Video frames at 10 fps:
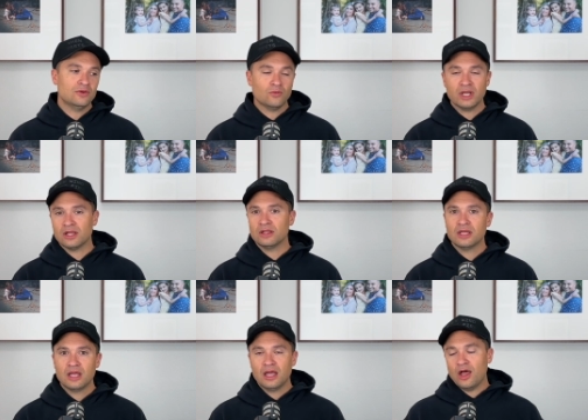Well,
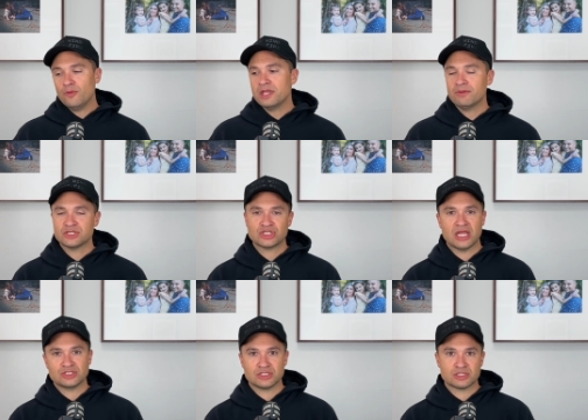I'll be able to
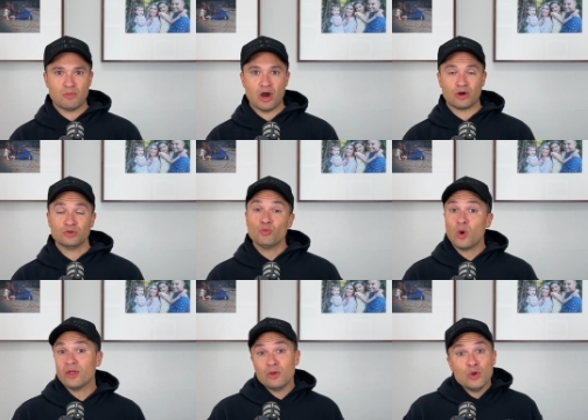change it tomorrow.
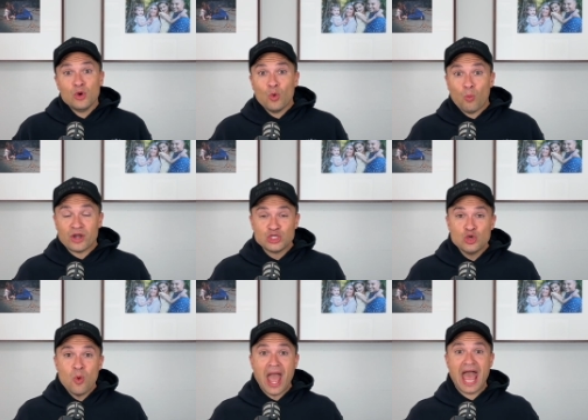Well, when
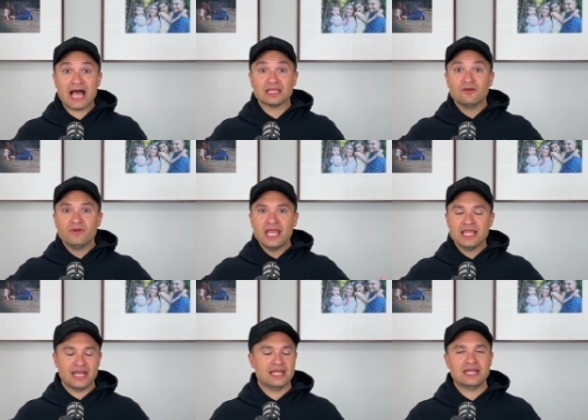you elevate,
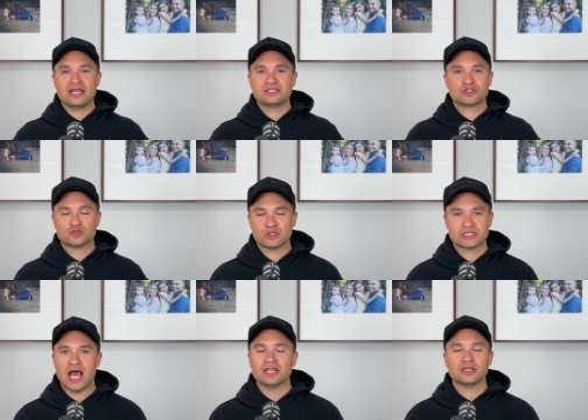and in any
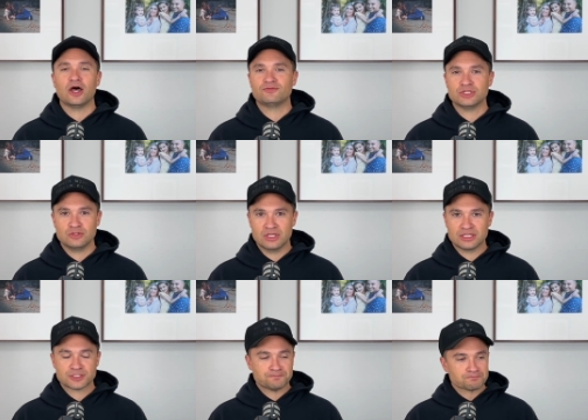situation, I love to do this.